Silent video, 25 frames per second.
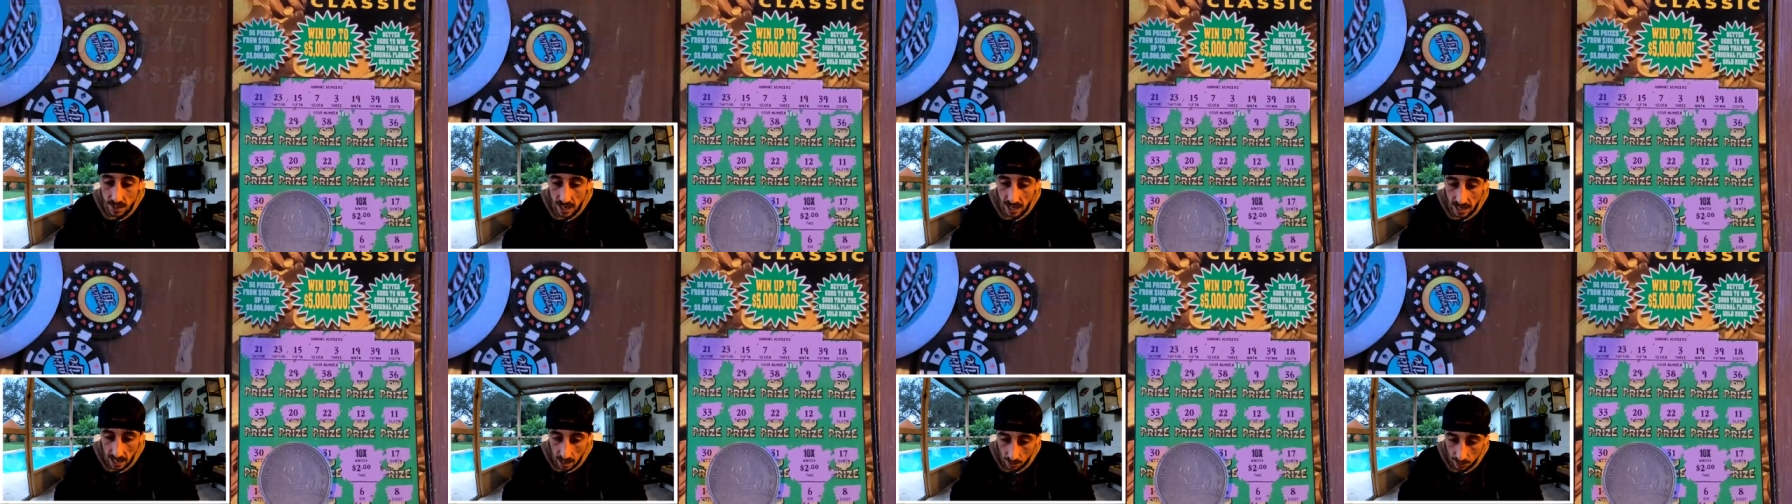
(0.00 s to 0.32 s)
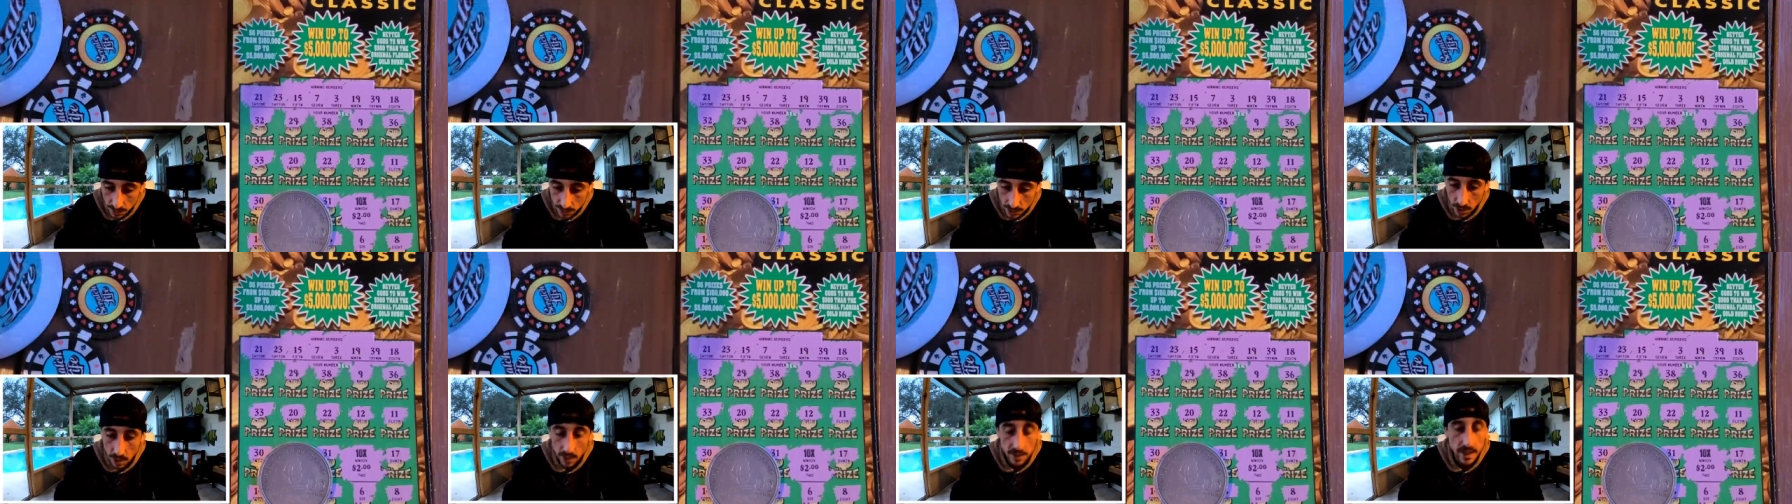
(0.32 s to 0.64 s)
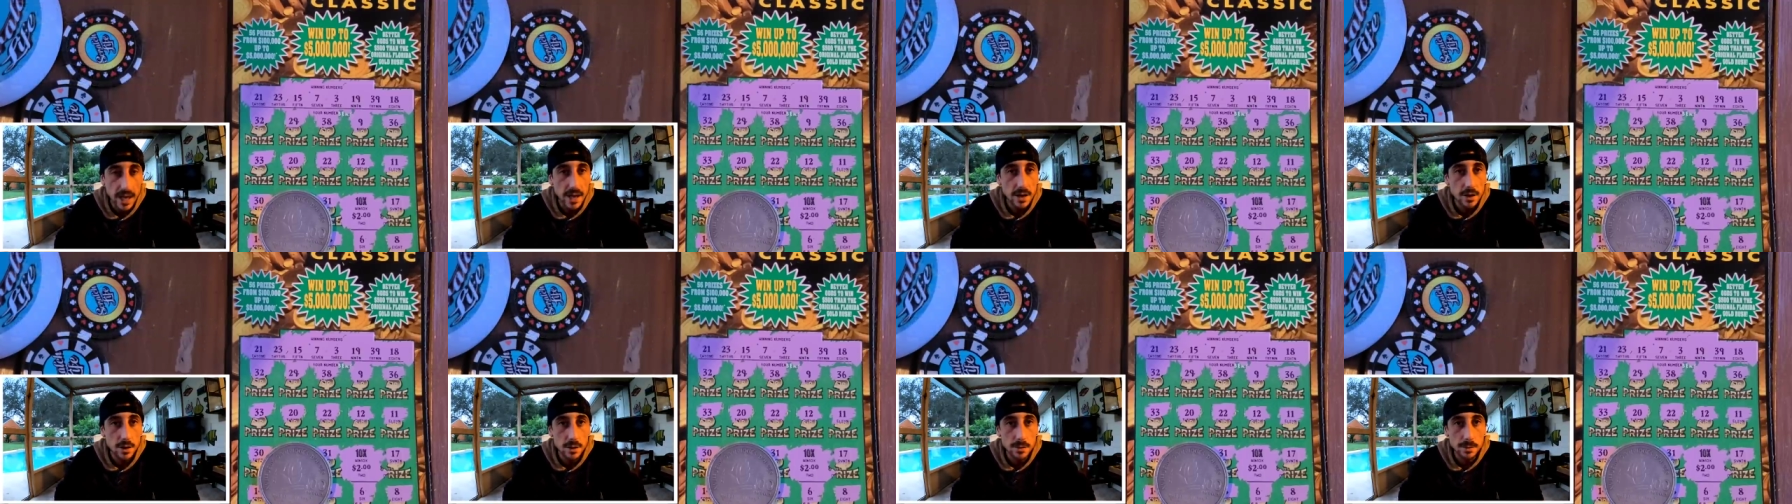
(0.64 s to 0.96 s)
And I'll see y'all
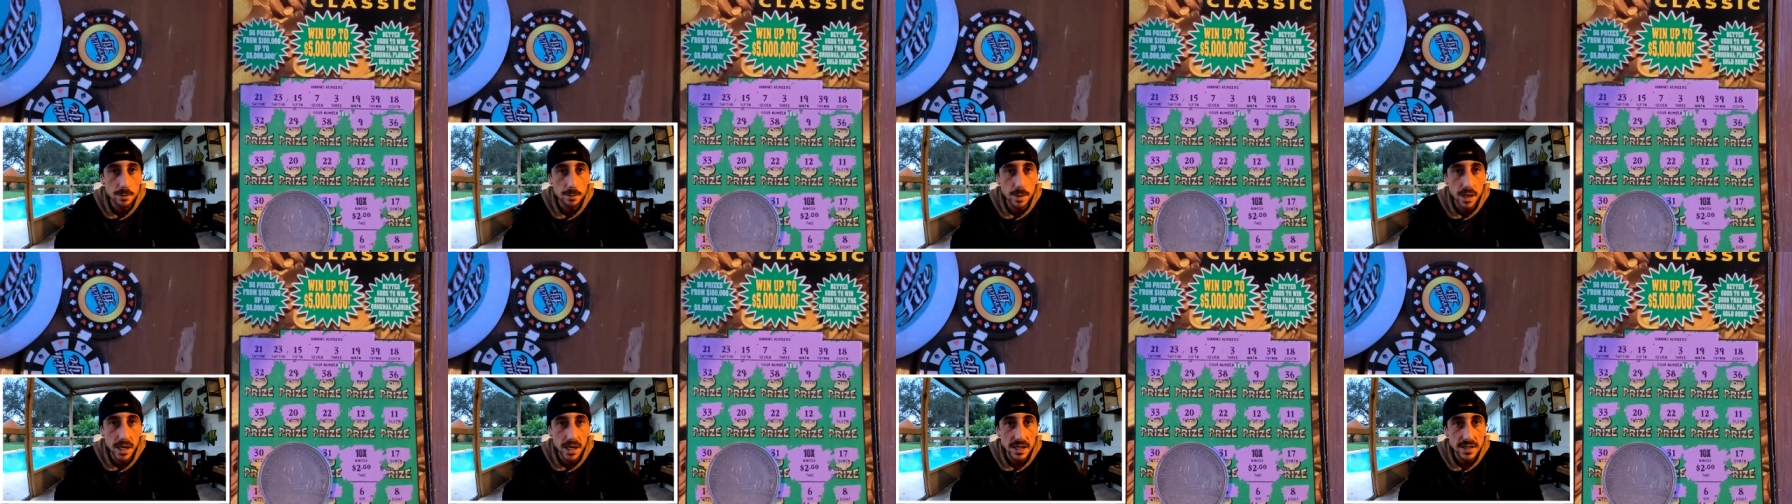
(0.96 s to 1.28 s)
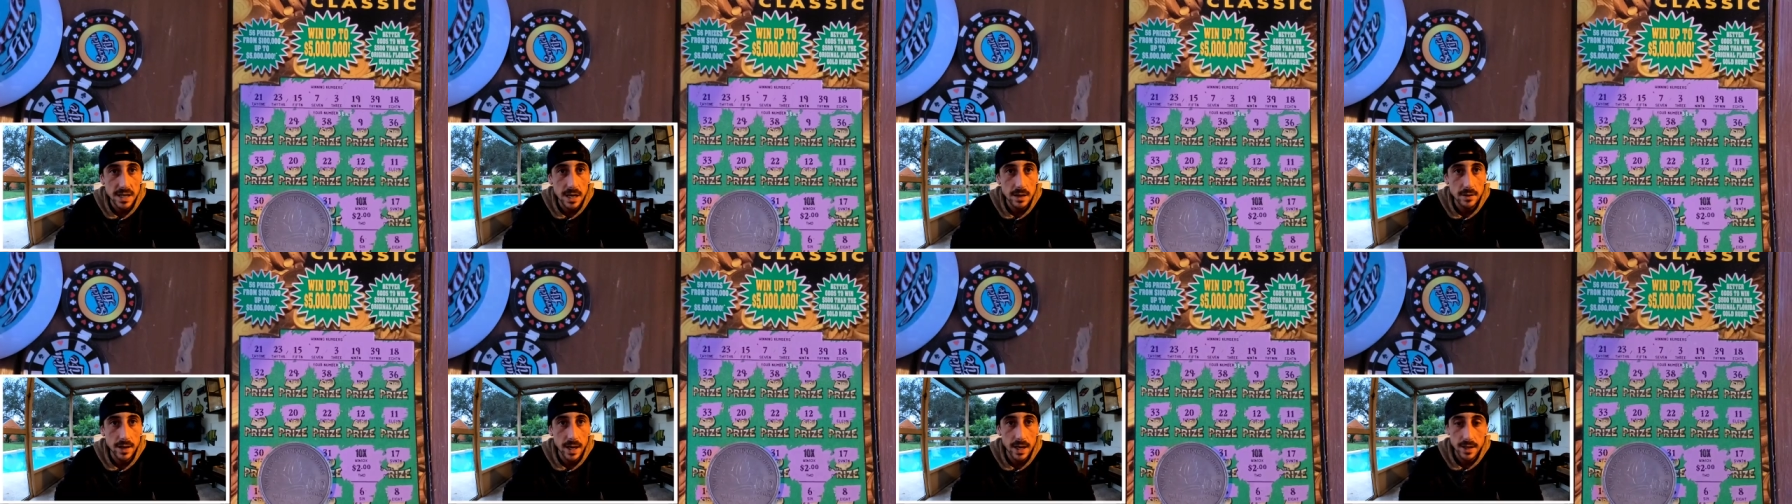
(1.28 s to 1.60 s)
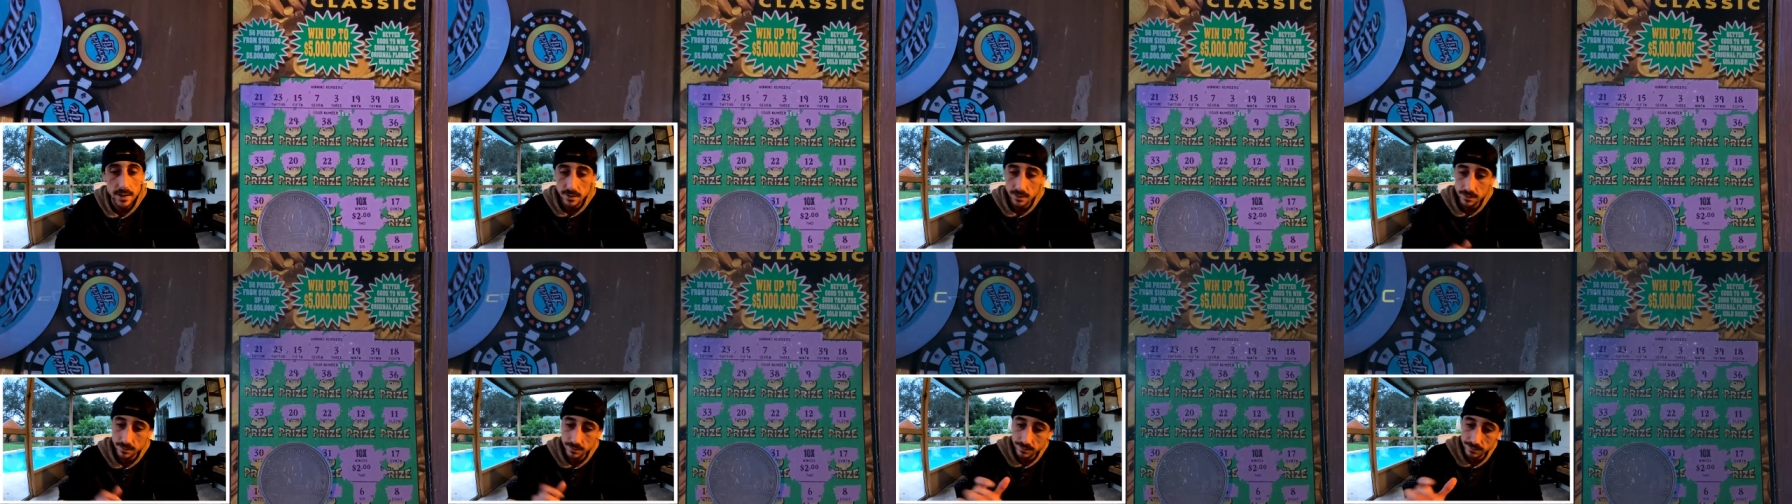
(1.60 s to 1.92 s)
later. Peace out,
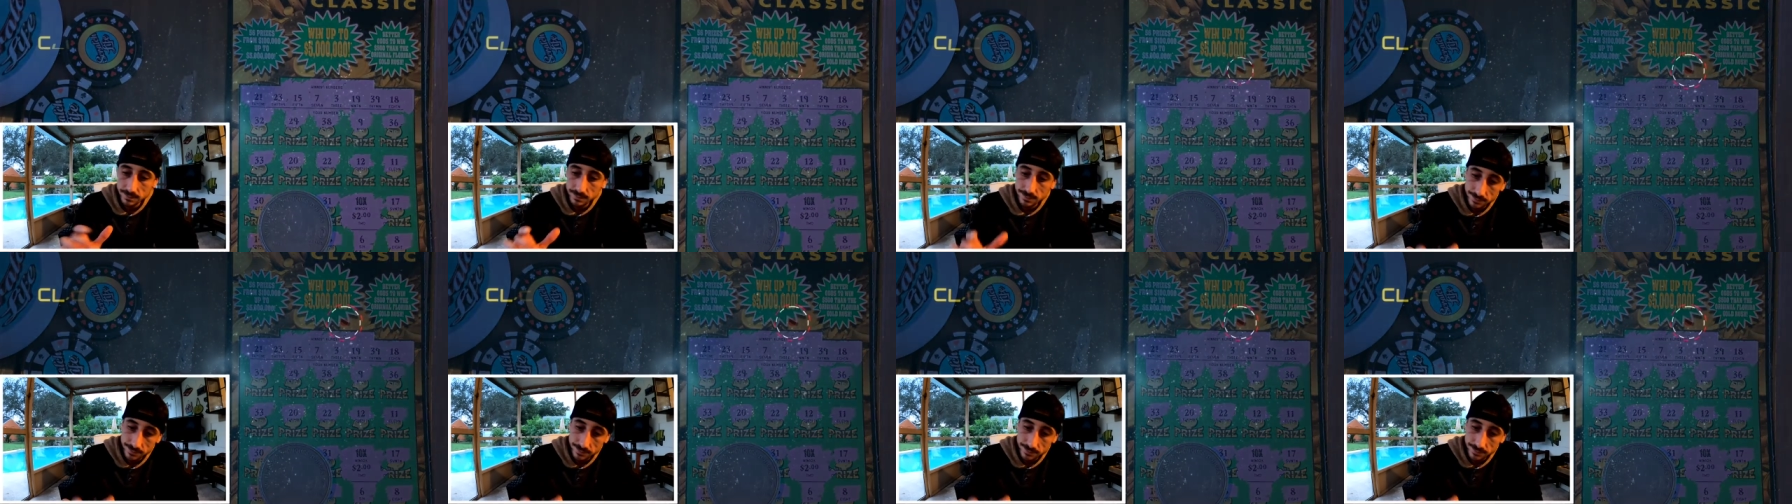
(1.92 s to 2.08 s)
guys.